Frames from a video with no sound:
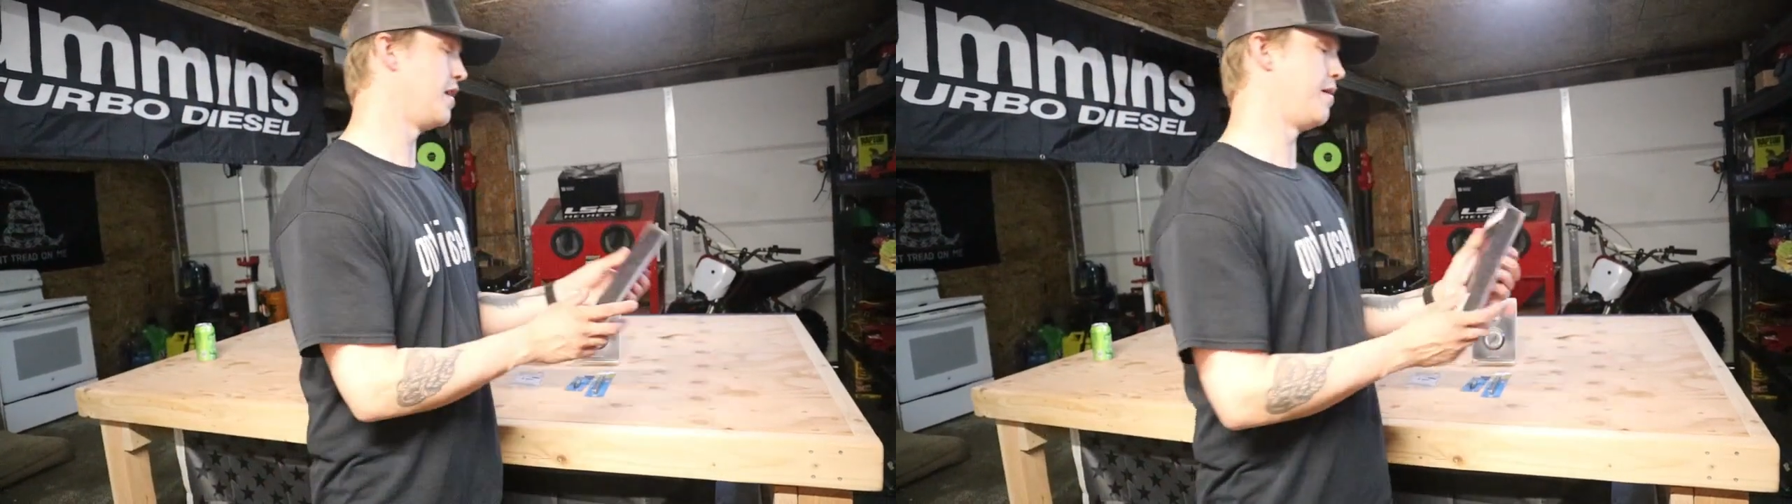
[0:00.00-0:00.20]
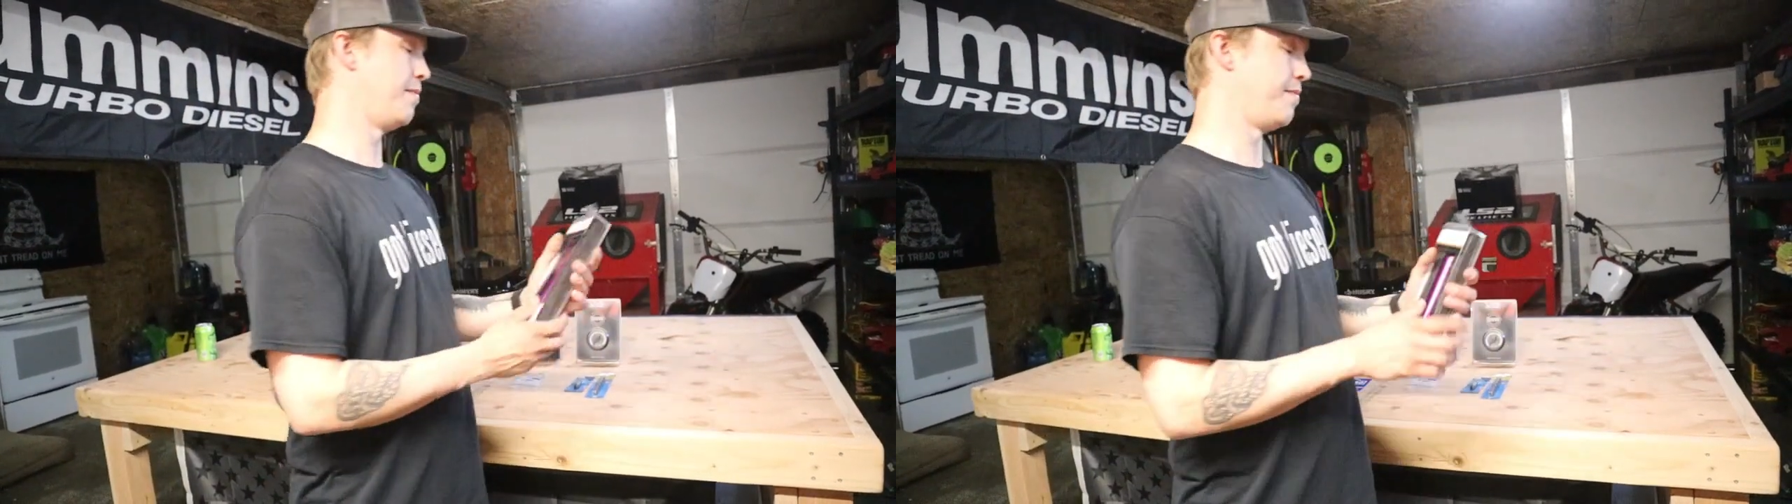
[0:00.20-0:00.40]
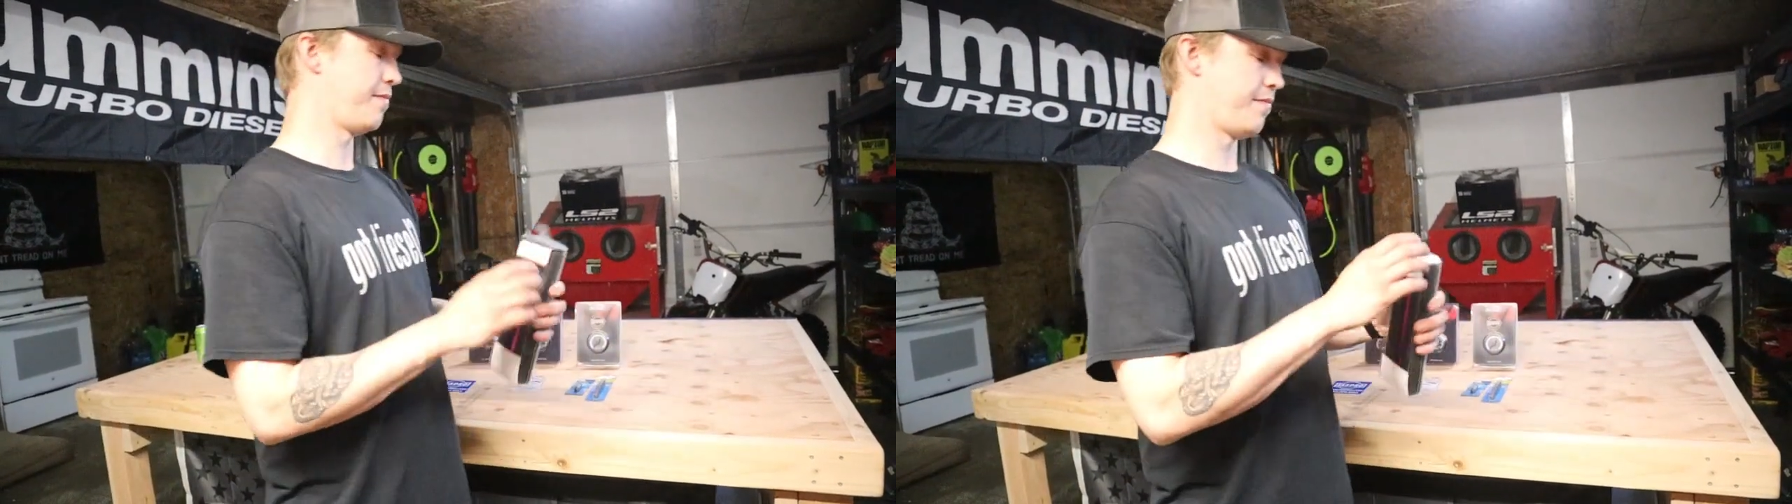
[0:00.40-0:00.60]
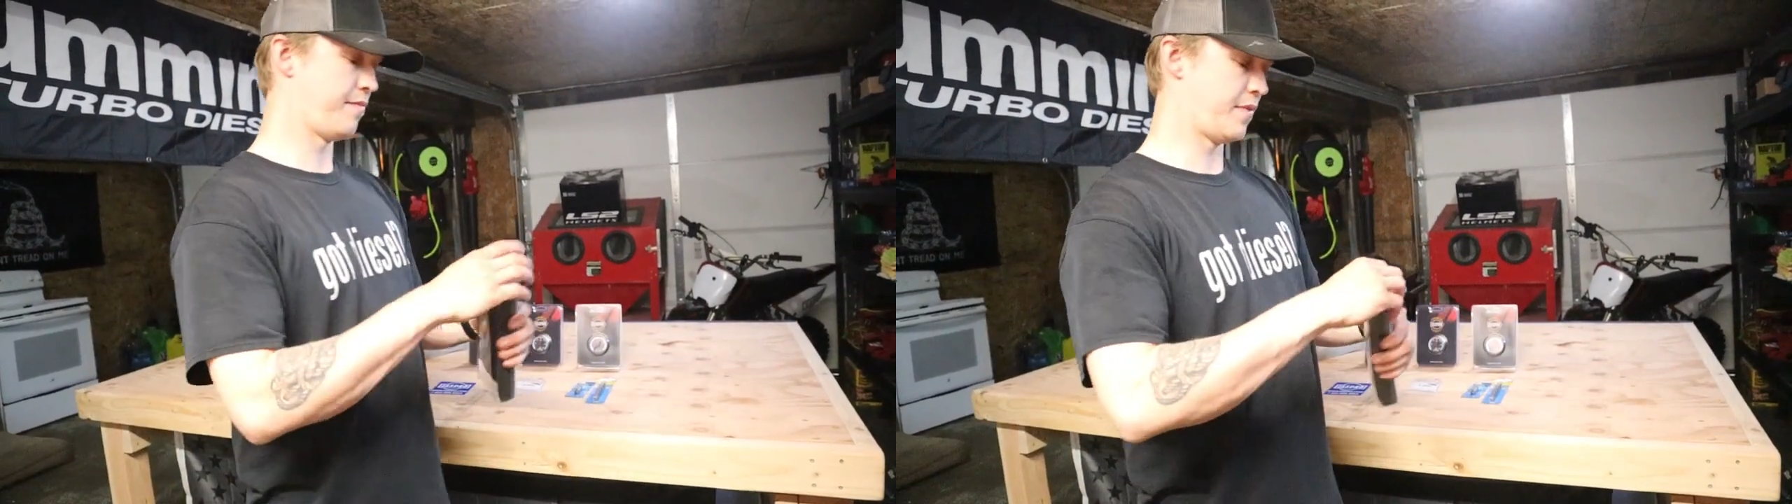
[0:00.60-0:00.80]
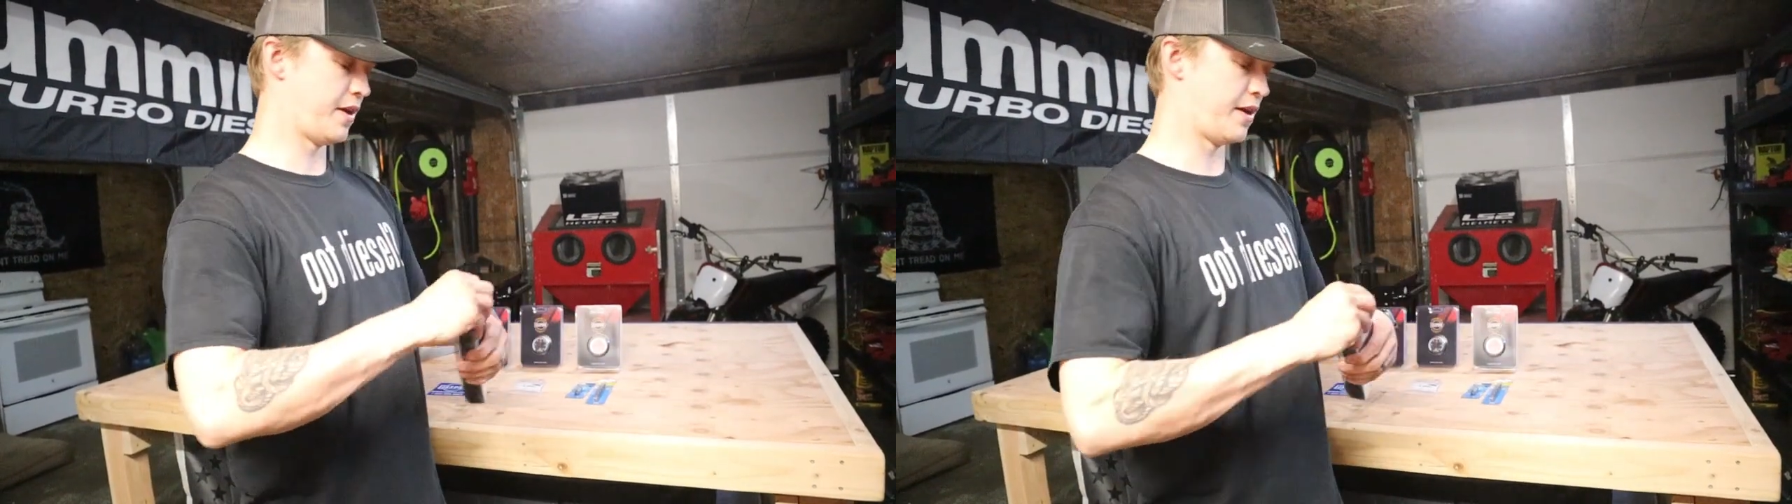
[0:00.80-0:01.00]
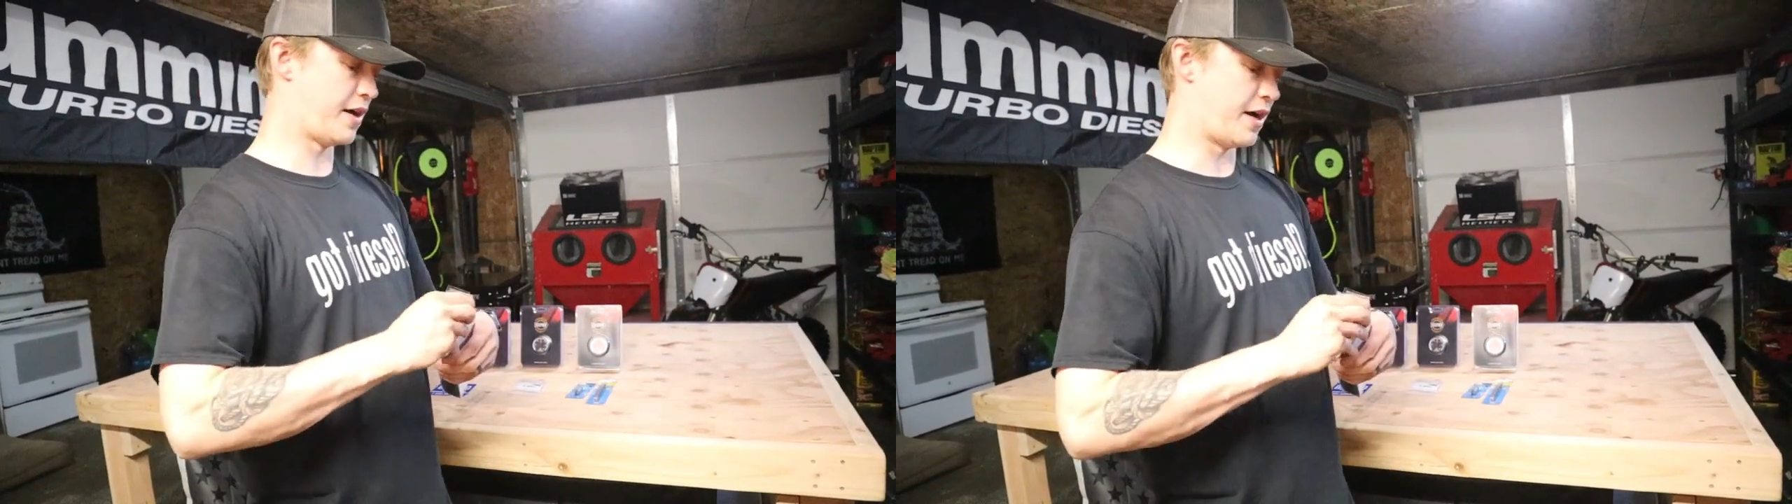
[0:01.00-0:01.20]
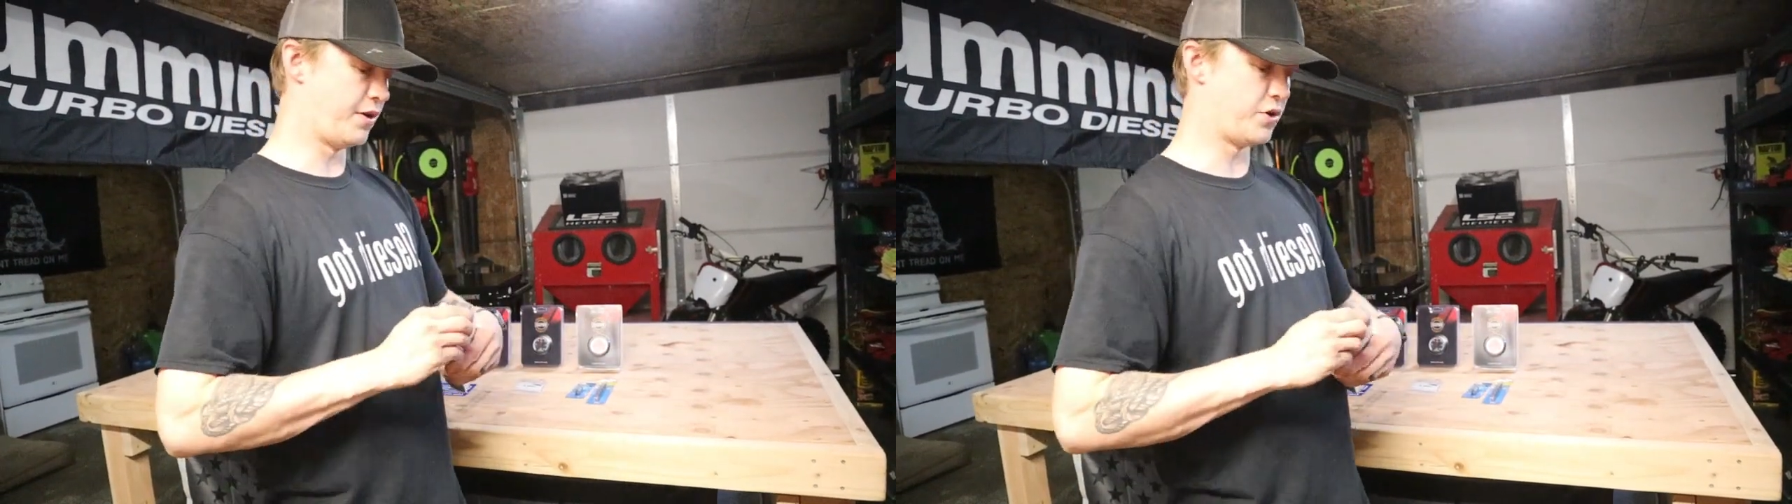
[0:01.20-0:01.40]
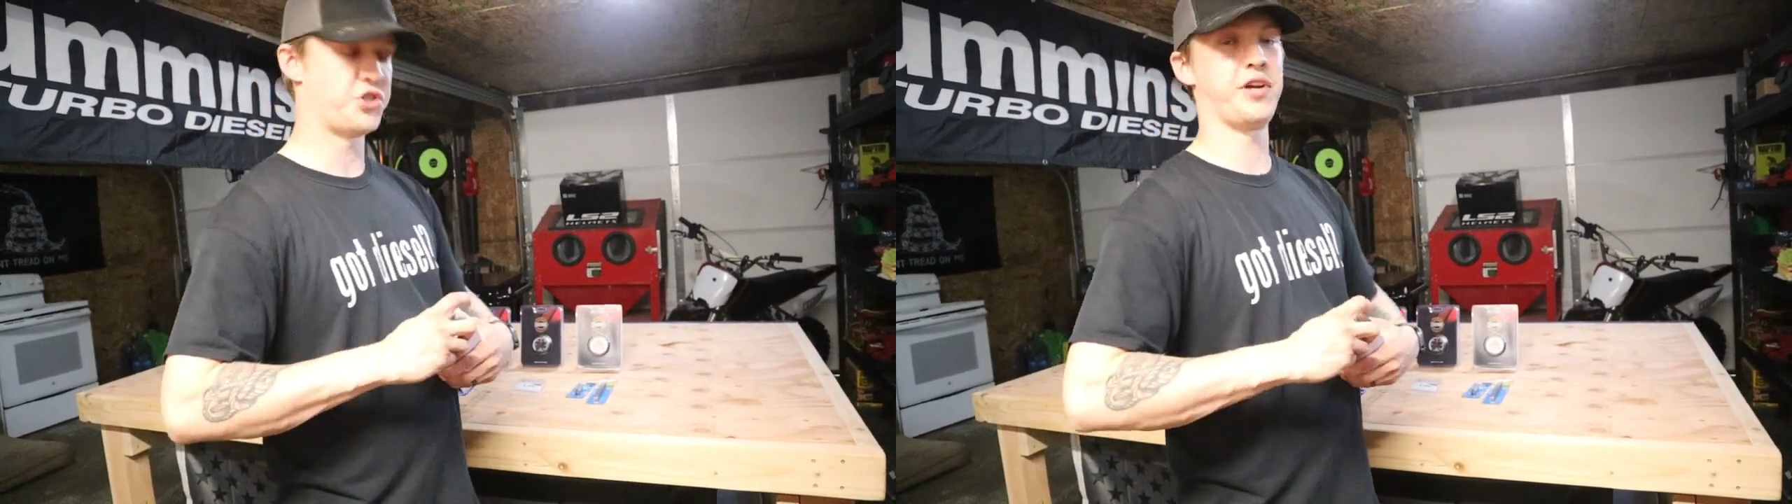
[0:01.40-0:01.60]
um, a
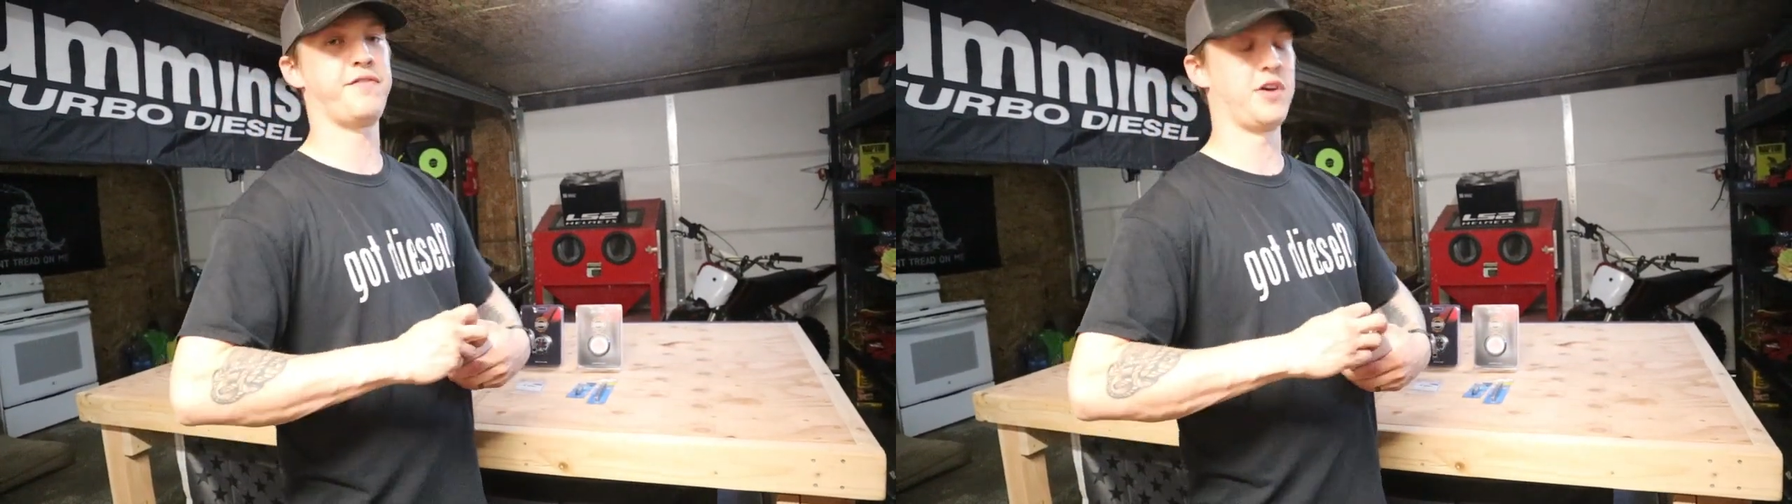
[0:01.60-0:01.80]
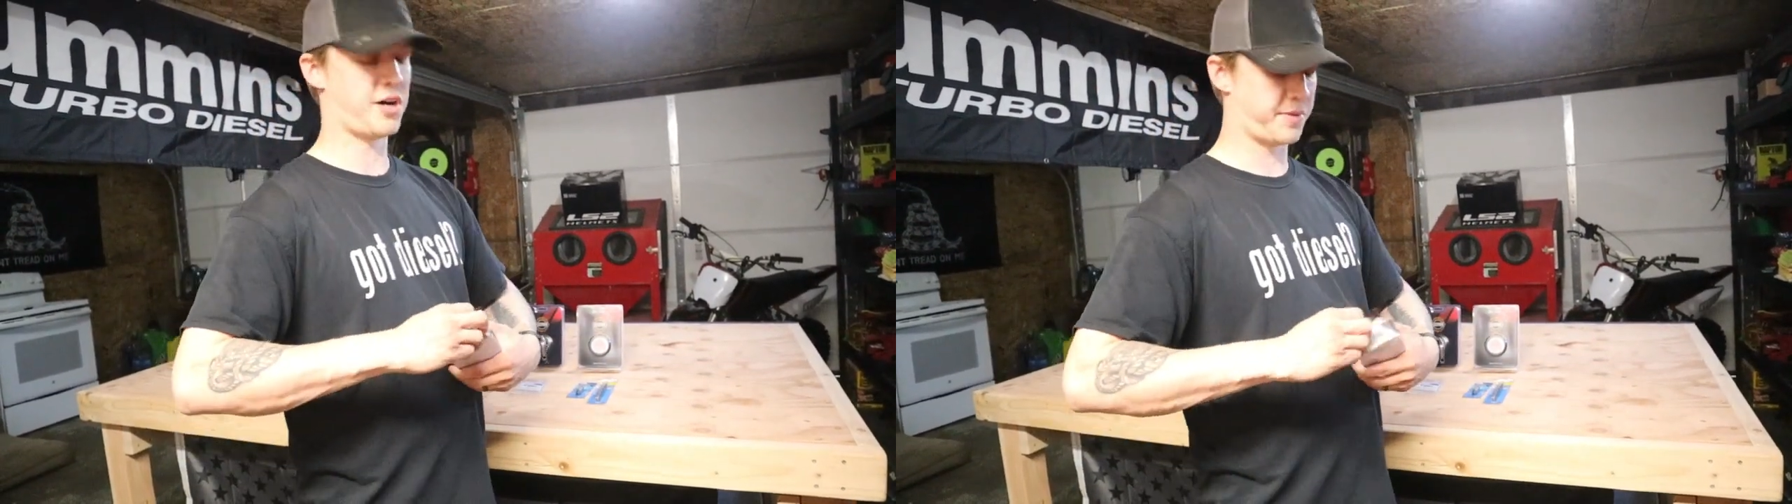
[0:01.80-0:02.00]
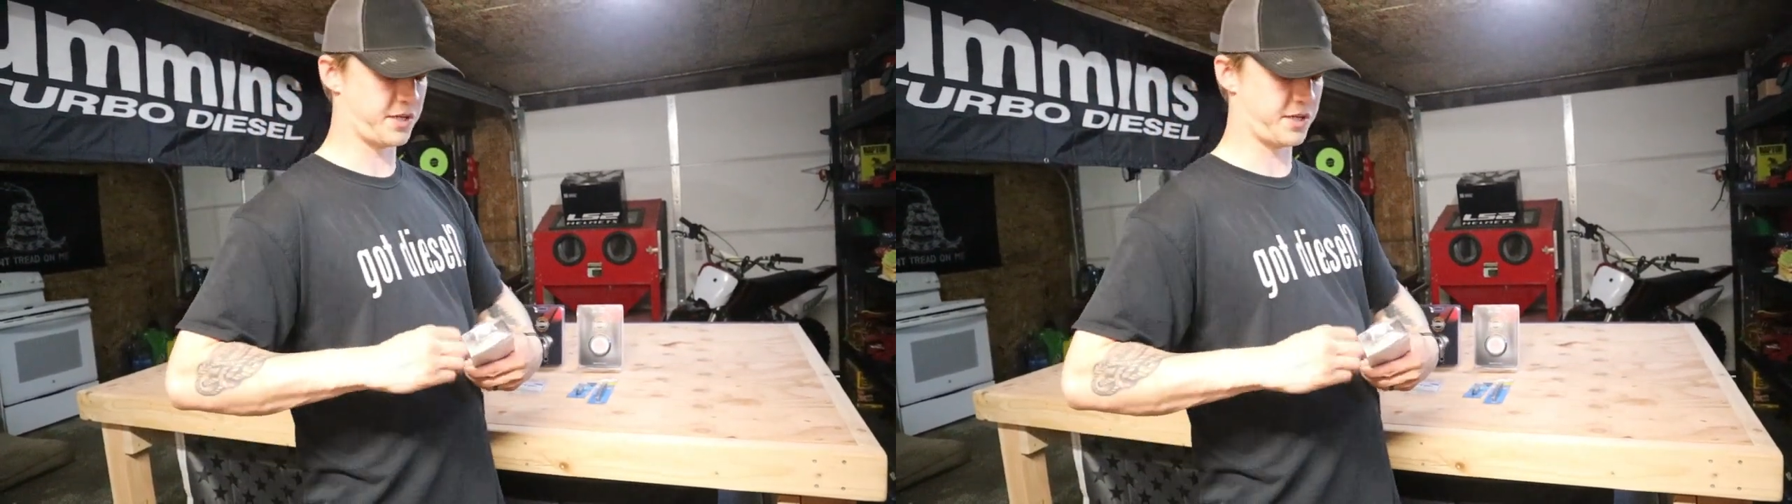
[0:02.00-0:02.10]
new shift knob,